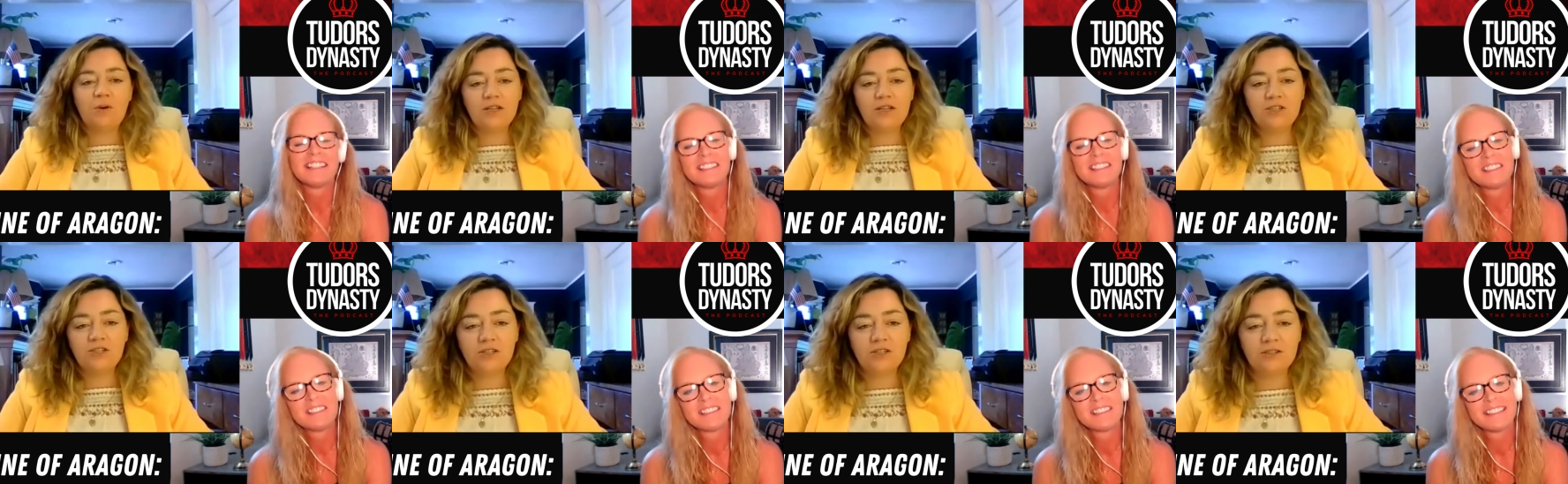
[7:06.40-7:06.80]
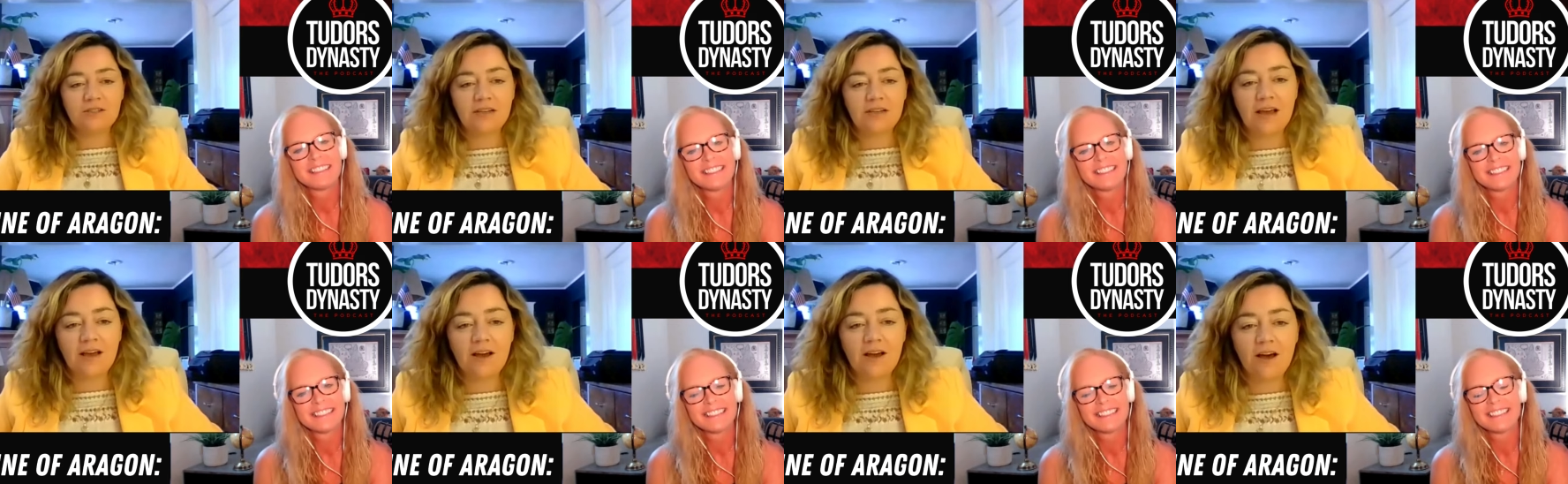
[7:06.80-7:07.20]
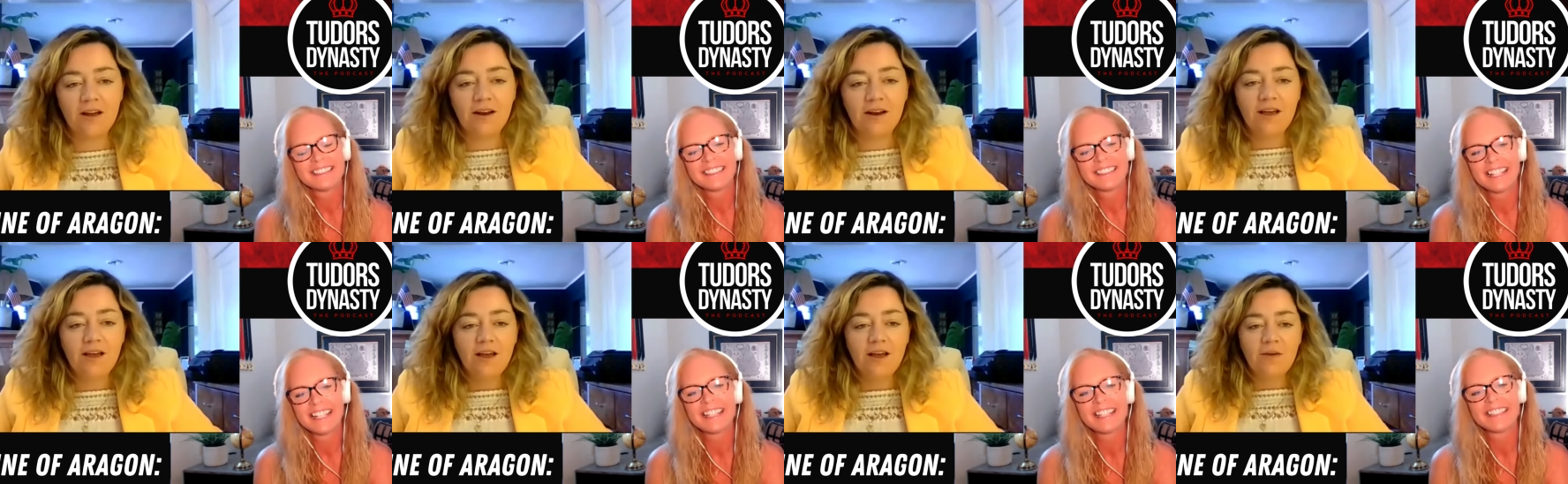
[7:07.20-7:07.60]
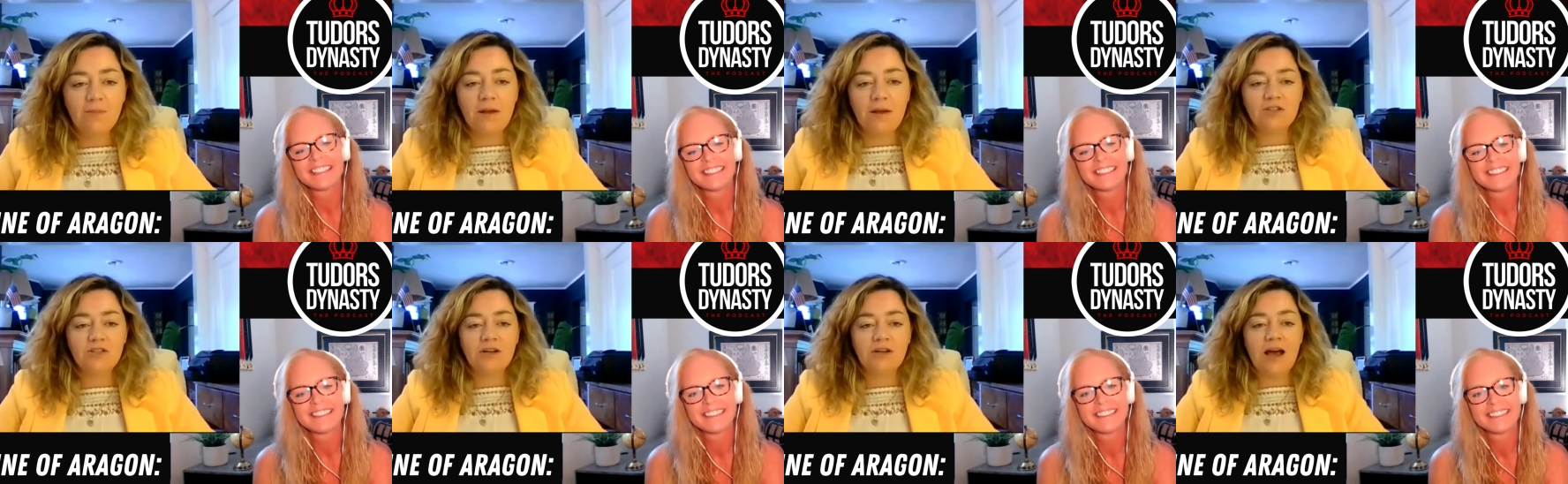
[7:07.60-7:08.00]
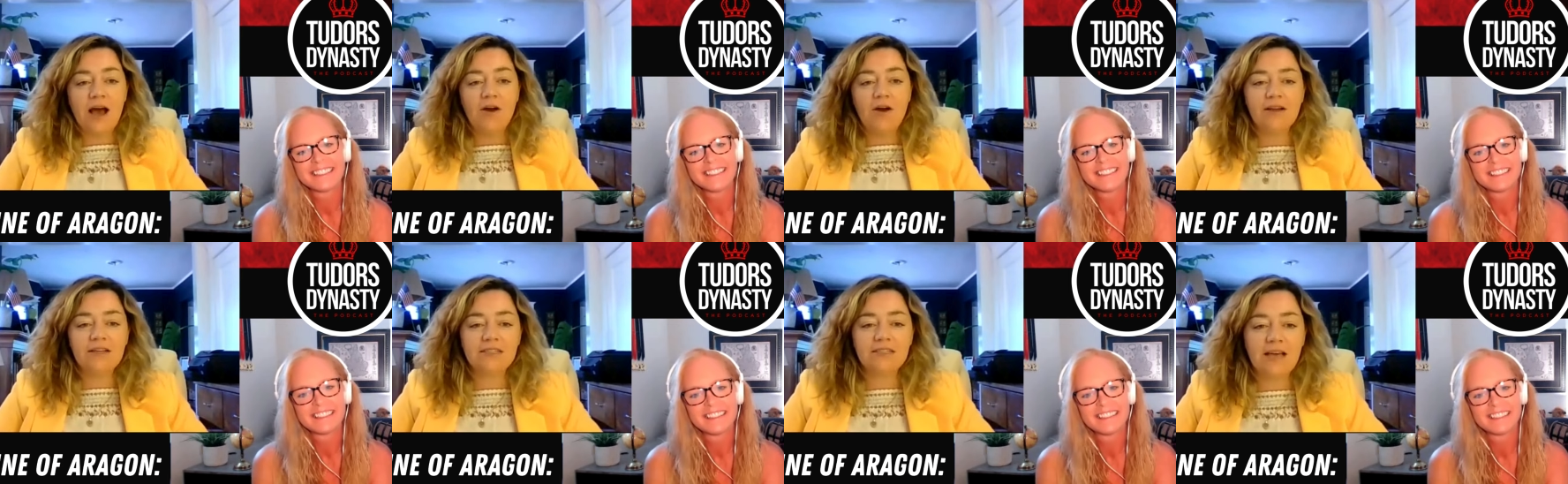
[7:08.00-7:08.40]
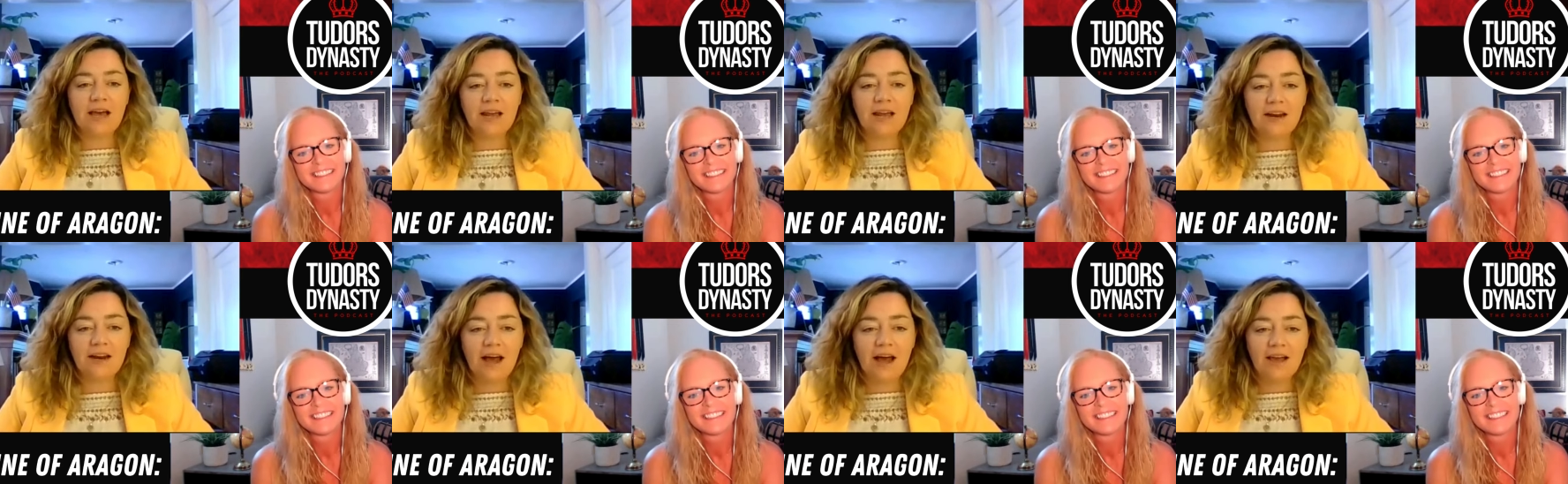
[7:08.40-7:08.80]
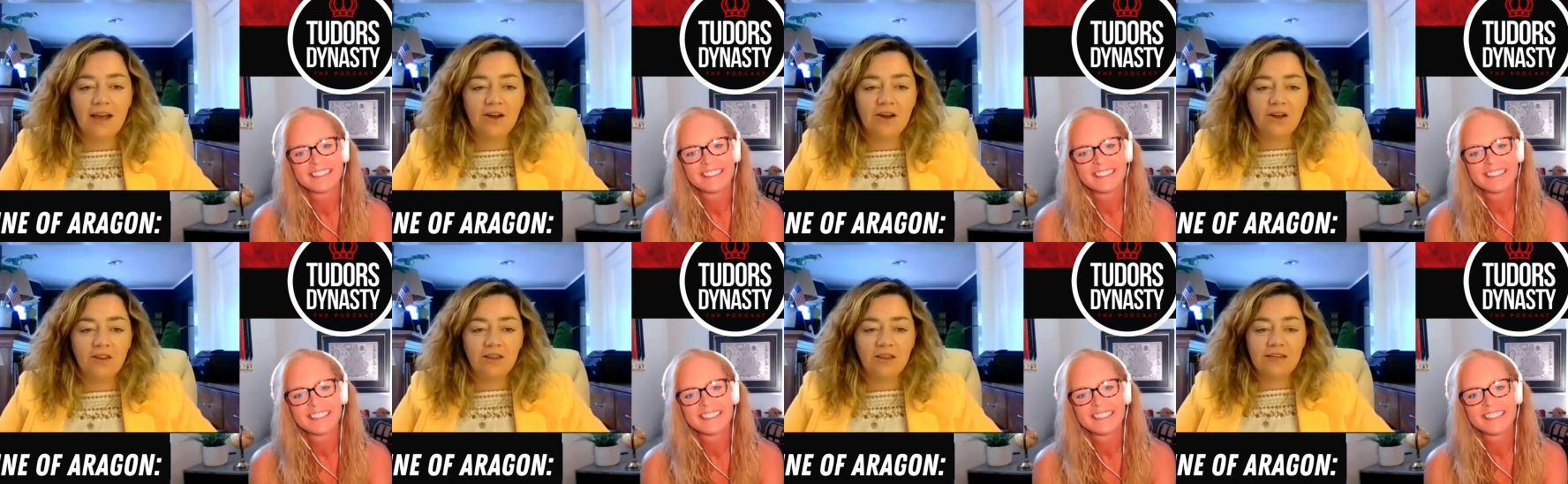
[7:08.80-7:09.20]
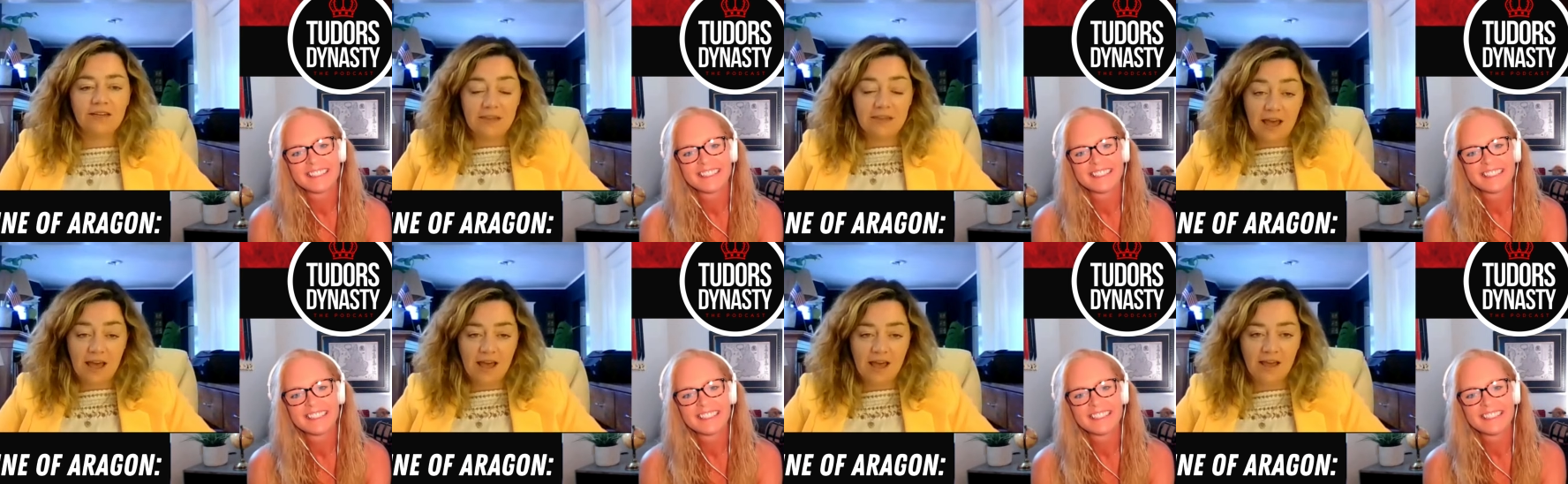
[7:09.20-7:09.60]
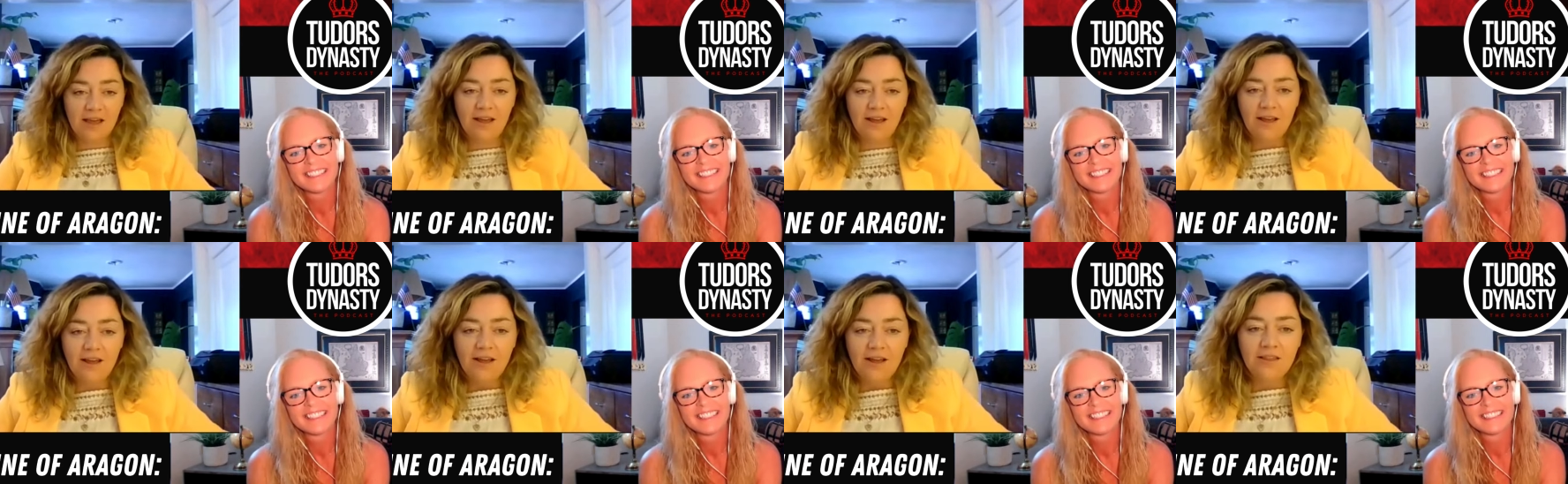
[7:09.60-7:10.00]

Speaker 1: questions i got yeah how excited I got the day